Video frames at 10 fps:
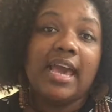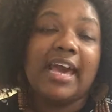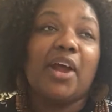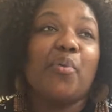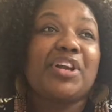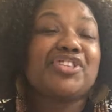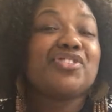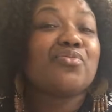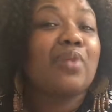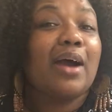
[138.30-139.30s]
And I wanted
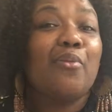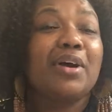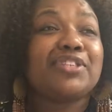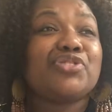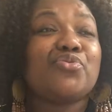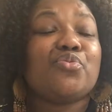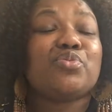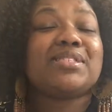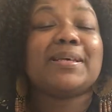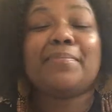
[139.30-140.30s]
to, I want to
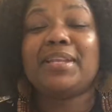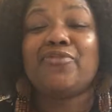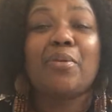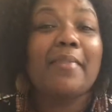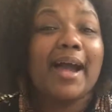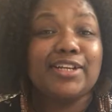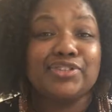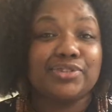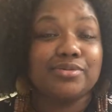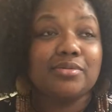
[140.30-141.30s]
simply
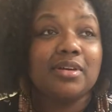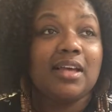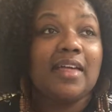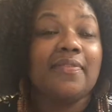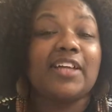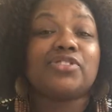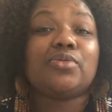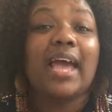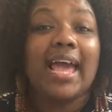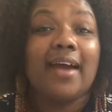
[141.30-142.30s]
remind you that you
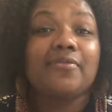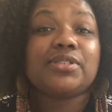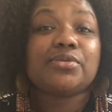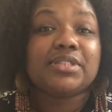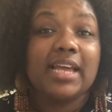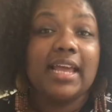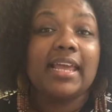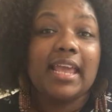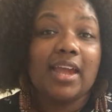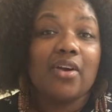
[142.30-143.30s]
have to take
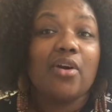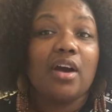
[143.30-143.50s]
care